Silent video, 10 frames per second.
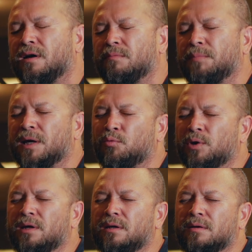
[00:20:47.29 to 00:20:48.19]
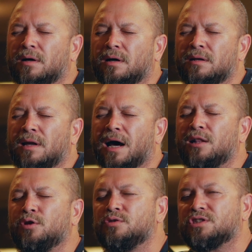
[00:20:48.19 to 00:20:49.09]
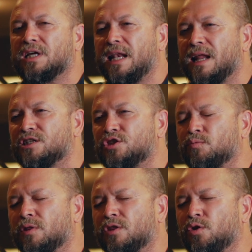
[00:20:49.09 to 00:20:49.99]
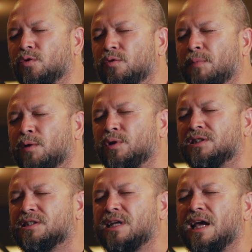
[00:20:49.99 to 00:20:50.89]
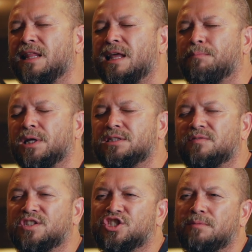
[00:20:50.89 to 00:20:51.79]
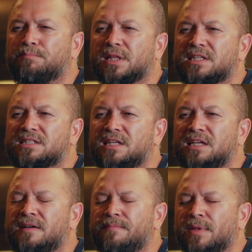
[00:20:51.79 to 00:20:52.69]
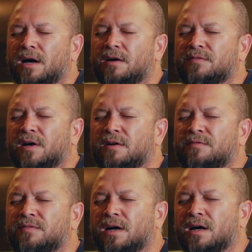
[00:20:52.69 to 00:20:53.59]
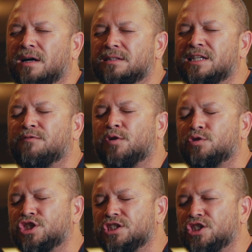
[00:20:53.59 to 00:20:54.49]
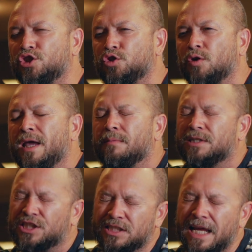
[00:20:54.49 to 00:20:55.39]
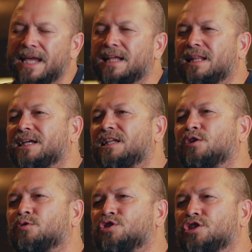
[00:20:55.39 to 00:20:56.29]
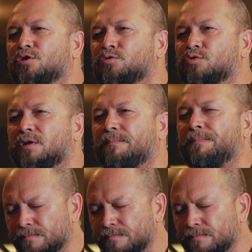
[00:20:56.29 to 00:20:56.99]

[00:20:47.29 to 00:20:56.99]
May we not lose connection with You. May we stay in that place of the simplicity of devotion to You, staying like little children,